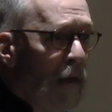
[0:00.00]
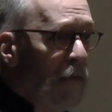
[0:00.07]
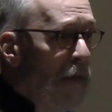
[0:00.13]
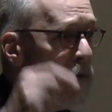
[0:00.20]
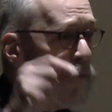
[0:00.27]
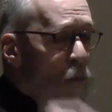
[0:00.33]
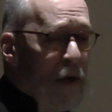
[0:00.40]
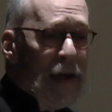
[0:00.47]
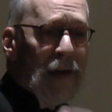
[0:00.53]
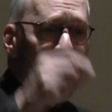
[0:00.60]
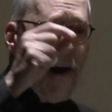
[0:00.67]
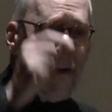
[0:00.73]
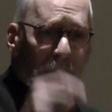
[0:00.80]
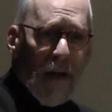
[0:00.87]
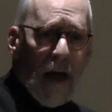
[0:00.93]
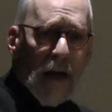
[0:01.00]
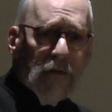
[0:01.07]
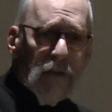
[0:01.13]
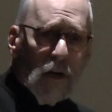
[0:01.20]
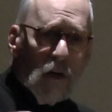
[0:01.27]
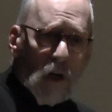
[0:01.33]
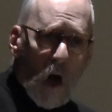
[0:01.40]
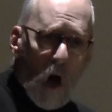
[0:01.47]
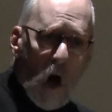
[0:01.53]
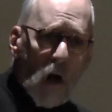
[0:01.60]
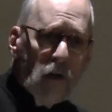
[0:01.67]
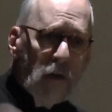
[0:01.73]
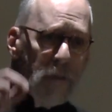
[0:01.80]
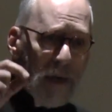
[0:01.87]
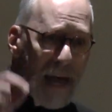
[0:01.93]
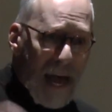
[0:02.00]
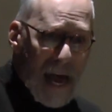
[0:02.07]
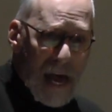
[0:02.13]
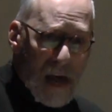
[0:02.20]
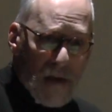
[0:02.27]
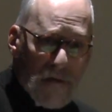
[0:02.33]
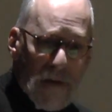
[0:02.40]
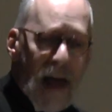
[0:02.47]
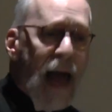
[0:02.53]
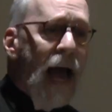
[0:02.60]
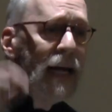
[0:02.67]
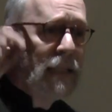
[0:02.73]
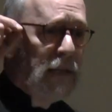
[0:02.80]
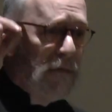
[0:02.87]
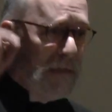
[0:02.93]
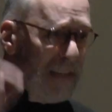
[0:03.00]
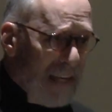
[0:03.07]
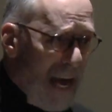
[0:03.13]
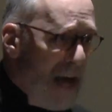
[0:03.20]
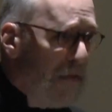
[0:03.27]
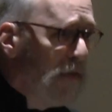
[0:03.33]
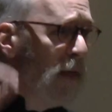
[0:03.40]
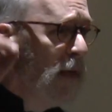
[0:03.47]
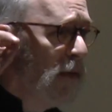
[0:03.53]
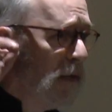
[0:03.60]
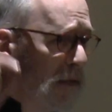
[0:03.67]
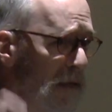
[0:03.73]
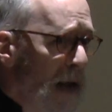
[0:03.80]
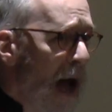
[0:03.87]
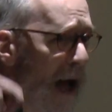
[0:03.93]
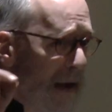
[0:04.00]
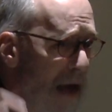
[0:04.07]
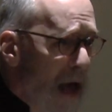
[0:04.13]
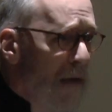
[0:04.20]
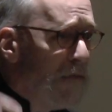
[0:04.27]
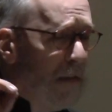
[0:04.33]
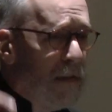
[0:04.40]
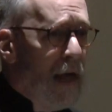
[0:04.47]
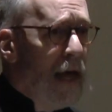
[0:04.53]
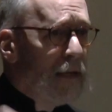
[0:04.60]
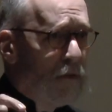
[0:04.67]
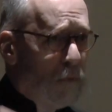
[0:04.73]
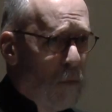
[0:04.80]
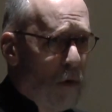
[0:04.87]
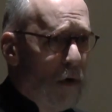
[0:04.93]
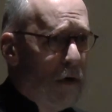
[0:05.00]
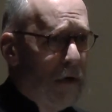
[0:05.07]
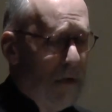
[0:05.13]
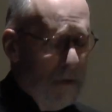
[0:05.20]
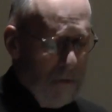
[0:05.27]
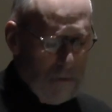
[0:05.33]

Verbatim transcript: then we in our lives are called to behave as if death does not have the last word.